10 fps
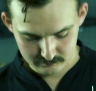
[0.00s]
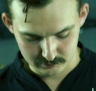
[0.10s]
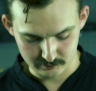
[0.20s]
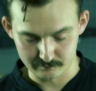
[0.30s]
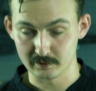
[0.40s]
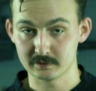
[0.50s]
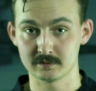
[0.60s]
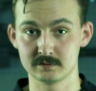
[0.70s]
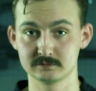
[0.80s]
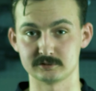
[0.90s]
to the
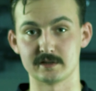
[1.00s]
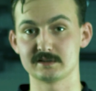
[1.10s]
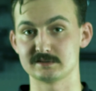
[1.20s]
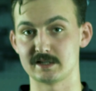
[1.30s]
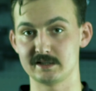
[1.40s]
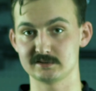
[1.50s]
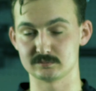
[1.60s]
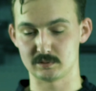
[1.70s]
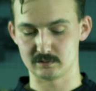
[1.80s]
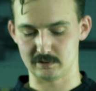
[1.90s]
Velcro, so that's nice
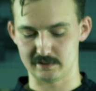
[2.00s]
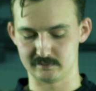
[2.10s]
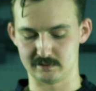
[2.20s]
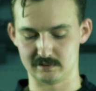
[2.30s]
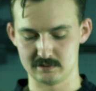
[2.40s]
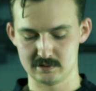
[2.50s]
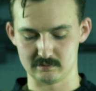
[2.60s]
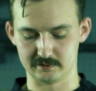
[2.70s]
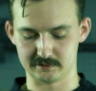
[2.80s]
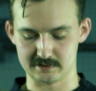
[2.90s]
as well, rather than
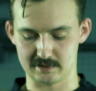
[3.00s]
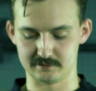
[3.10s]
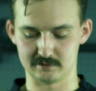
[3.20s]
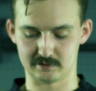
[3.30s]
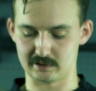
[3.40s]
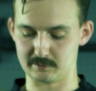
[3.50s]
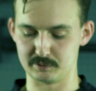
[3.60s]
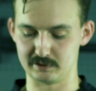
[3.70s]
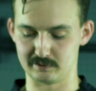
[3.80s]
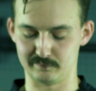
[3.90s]
linking down here and kind of
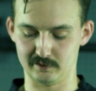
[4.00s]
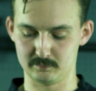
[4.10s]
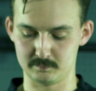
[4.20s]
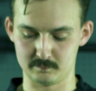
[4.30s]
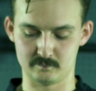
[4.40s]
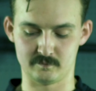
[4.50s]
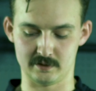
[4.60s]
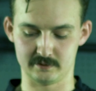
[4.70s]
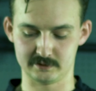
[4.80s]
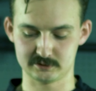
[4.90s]
putting a
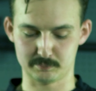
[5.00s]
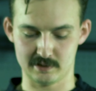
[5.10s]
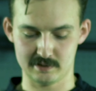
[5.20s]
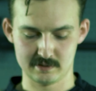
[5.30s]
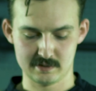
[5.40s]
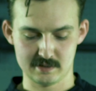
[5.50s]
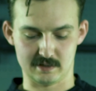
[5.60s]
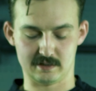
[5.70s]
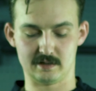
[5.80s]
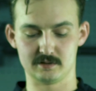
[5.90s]
failing spot.
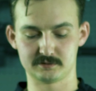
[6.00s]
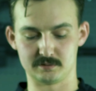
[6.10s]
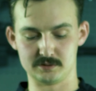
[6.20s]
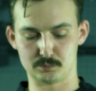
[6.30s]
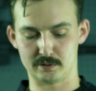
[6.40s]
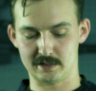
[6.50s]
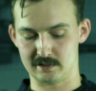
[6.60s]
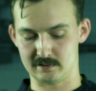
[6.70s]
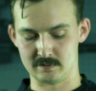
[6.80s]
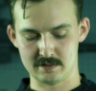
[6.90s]
And I also enjoy
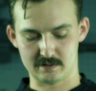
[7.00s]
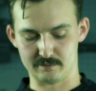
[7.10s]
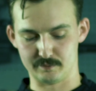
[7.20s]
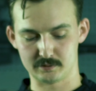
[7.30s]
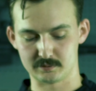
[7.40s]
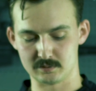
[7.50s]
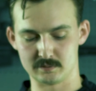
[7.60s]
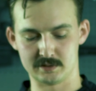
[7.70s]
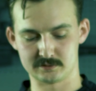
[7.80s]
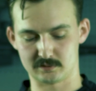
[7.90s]
how the Velcro
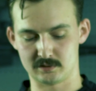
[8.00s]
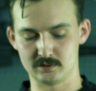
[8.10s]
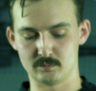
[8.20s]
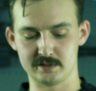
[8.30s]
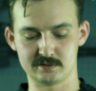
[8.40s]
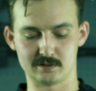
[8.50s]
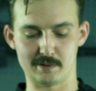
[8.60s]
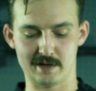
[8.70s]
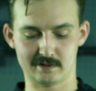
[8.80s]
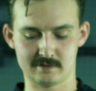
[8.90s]
runs all the way to the
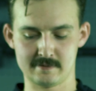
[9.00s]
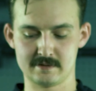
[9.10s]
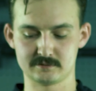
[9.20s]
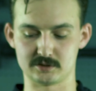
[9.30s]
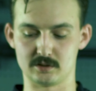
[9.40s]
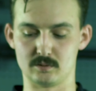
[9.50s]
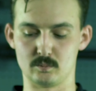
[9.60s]
back, so